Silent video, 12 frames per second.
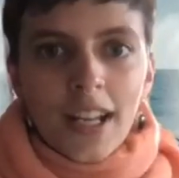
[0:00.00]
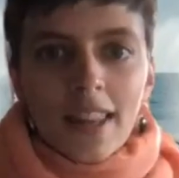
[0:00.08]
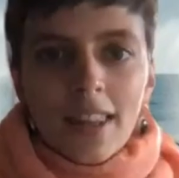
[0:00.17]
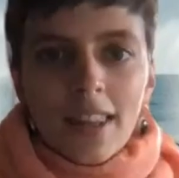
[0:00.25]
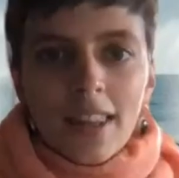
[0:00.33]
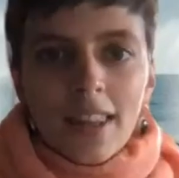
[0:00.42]
and
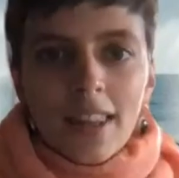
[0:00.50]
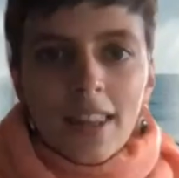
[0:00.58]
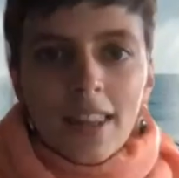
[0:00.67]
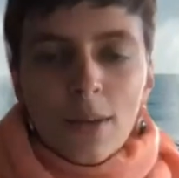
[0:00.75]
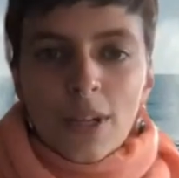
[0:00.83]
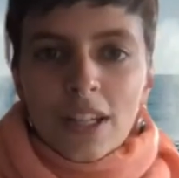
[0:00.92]
then
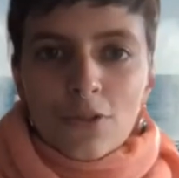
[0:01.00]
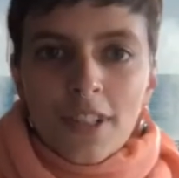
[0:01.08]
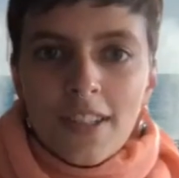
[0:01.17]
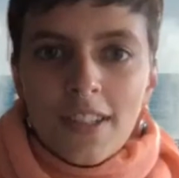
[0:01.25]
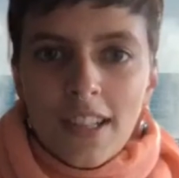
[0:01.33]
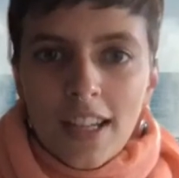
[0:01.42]
we can
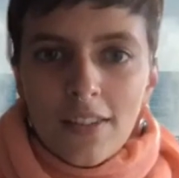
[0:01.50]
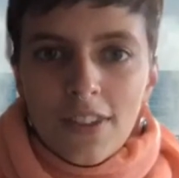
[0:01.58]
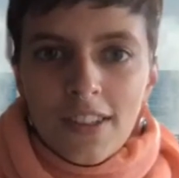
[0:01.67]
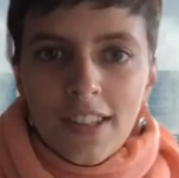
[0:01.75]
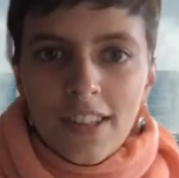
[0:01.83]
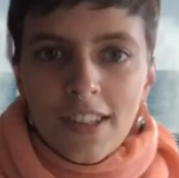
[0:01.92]
receive
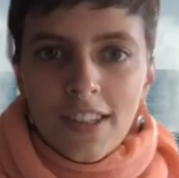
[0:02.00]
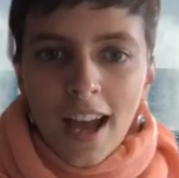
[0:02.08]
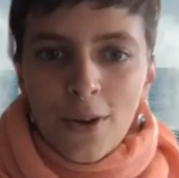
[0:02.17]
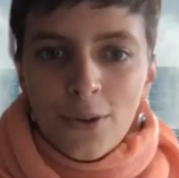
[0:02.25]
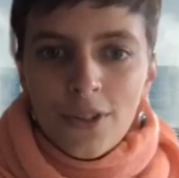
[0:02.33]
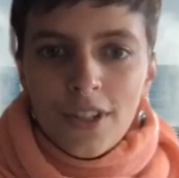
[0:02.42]

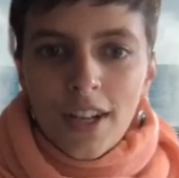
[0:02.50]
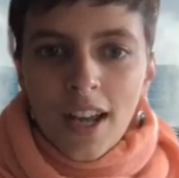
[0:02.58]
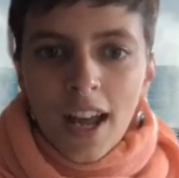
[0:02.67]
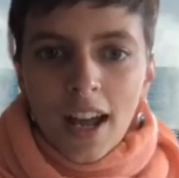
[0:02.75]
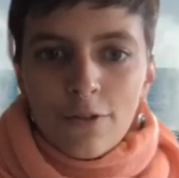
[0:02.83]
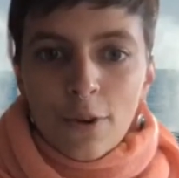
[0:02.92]
sound
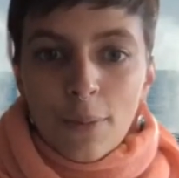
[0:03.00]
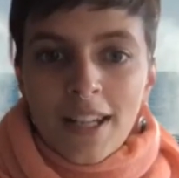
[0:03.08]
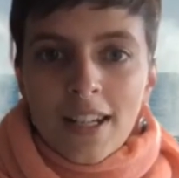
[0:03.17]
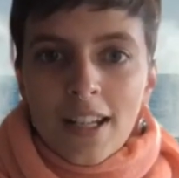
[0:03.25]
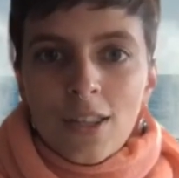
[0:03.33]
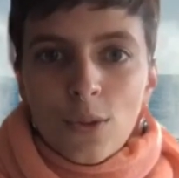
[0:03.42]
from
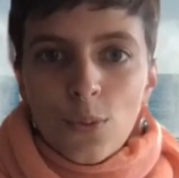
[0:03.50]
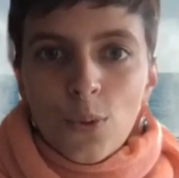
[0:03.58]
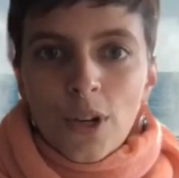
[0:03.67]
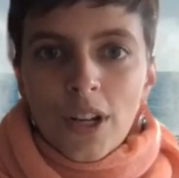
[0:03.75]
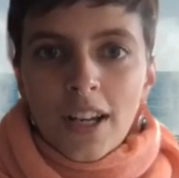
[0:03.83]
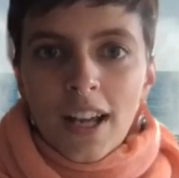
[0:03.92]
underneath the
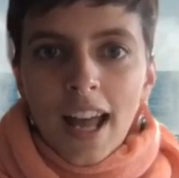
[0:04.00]
water,